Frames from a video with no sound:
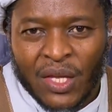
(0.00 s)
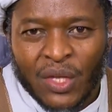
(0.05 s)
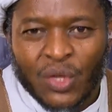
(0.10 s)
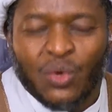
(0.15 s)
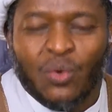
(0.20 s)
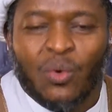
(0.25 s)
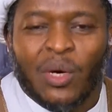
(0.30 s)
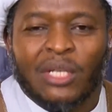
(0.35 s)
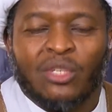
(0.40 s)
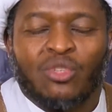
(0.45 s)

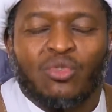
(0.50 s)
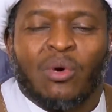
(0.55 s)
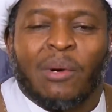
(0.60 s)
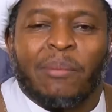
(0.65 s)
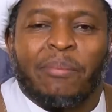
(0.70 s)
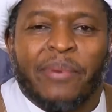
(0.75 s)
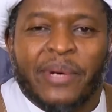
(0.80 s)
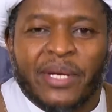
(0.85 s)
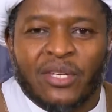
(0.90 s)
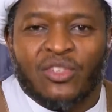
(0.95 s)
you want to
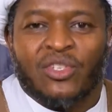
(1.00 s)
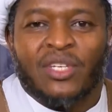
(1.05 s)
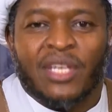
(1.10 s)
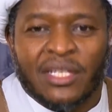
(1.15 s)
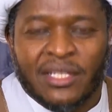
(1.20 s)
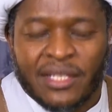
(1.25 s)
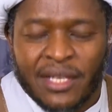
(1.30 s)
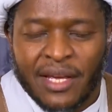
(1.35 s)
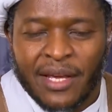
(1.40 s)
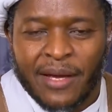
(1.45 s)

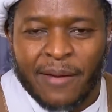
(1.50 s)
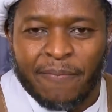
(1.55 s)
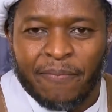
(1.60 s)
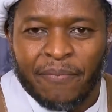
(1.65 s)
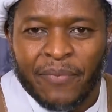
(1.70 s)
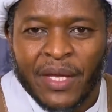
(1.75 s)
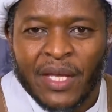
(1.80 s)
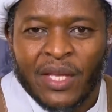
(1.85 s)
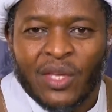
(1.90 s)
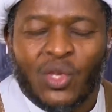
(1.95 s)
appreciate him,
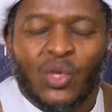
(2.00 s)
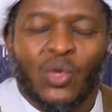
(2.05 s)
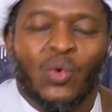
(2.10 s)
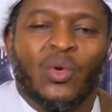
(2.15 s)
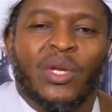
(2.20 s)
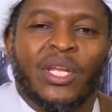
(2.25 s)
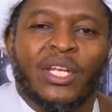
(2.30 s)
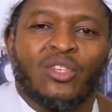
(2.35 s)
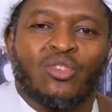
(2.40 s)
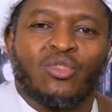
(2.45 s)
you
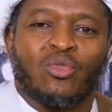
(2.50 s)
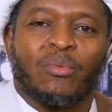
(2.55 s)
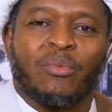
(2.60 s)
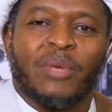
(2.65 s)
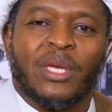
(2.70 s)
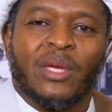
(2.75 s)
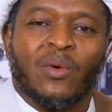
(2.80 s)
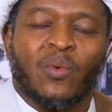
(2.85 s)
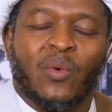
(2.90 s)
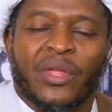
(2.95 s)
need to
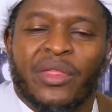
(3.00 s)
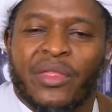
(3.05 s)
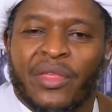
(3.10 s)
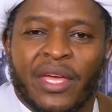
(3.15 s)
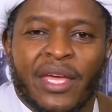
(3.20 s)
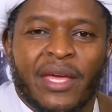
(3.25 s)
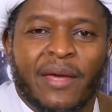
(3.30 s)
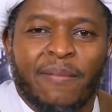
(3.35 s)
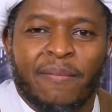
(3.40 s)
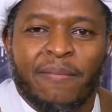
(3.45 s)
be with
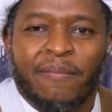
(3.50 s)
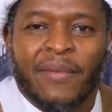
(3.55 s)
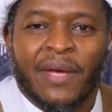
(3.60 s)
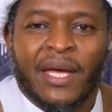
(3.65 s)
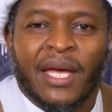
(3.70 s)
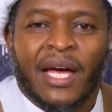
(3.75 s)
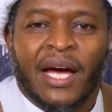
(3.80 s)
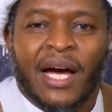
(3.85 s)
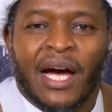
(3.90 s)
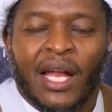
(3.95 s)
him
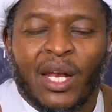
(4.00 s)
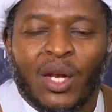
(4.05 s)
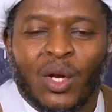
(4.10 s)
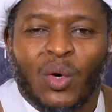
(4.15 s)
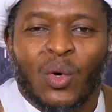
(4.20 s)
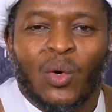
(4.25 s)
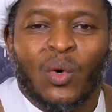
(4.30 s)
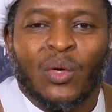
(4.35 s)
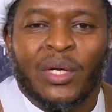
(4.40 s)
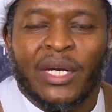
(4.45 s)

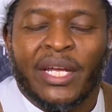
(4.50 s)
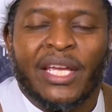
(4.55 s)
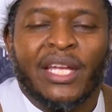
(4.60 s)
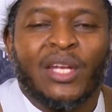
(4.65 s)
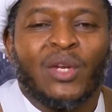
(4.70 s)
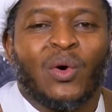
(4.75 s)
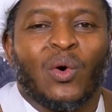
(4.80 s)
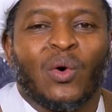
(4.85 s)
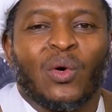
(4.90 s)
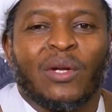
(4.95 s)
alone
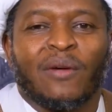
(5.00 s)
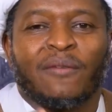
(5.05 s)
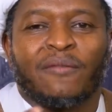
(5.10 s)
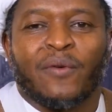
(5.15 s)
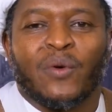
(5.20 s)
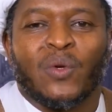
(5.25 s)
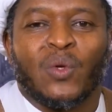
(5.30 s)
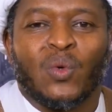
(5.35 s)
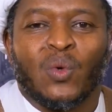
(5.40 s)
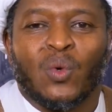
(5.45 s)
in order
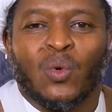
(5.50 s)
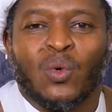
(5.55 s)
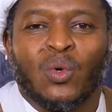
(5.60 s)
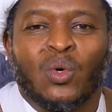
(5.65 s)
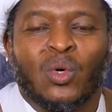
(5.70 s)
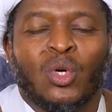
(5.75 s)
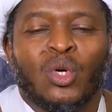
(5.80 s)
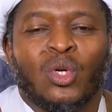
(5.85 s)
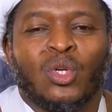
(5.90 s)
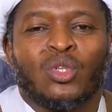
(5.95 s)
for you
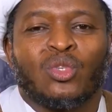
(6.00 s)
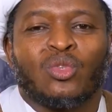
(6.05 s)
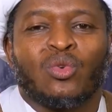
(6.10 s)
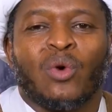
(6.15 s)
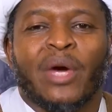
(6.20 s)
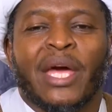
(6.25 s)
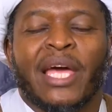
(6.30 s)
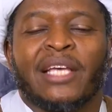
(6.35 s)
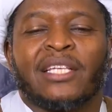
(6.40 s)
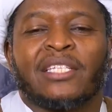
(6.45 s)

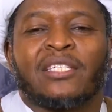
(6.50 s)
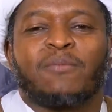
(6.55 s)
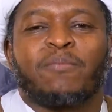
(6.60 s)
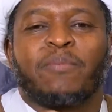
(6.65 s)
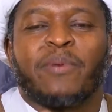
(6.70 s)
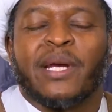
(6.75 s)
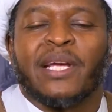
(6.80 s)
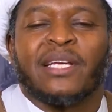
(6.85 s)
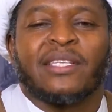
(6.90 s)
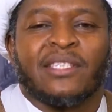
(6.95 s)
to
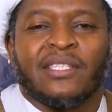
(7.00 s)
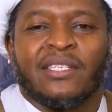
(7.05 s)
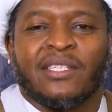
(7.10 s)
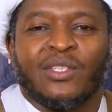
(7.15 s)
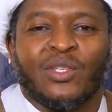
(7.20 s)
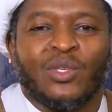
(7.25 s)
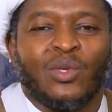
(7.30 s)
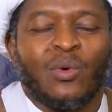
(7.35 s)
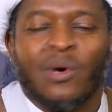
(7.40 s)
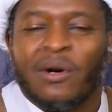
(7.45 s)
express
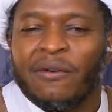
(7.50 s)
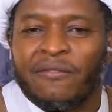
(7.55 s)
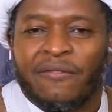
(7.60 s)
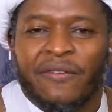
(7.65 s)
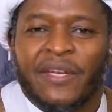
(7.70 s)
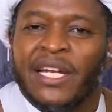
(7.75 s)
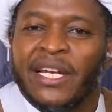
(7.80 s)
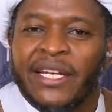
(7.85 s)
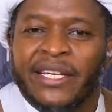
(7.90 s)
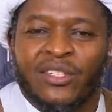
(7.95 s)
your
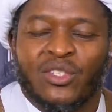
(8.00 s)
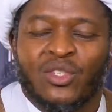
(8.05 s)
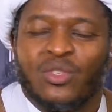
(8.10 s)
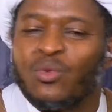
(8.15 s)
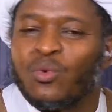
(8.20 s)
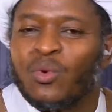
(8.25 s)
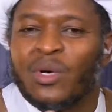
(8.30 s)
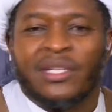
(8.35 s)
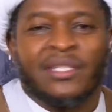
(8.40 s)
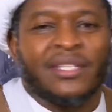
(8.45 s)
feelings
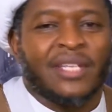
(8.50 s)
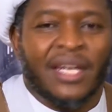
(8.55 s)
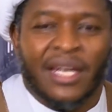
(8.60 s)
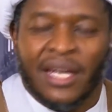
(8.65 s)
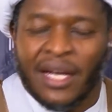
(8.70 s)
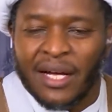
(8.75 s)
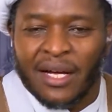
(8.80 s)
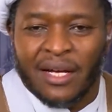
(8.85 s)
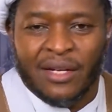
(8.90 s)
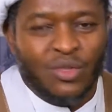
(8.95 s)
towards
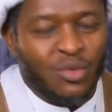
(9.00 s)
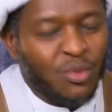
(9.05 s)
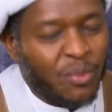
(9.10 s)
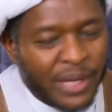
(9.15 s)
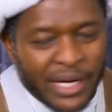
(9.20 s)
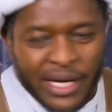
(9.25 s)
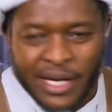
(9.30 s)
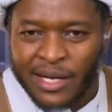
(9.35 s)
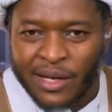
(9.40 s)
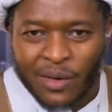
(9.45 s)
Allah
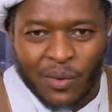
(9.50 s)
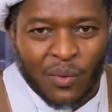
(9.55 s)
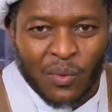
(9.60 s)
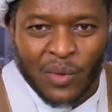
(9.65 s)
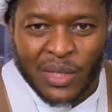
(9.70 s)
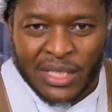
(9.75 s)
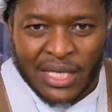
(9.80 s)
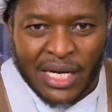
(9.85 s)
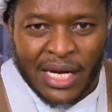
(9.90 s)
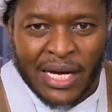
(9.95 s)
subhanahu
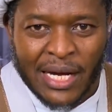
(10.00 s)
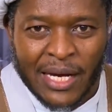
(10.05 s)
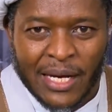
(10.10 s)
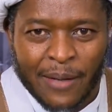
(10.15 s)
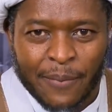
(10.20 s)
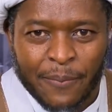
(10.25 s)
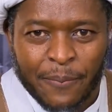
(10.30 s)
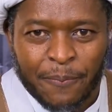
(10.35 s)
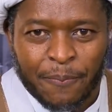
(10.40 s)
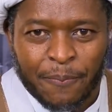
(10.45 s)
wa ta'ala.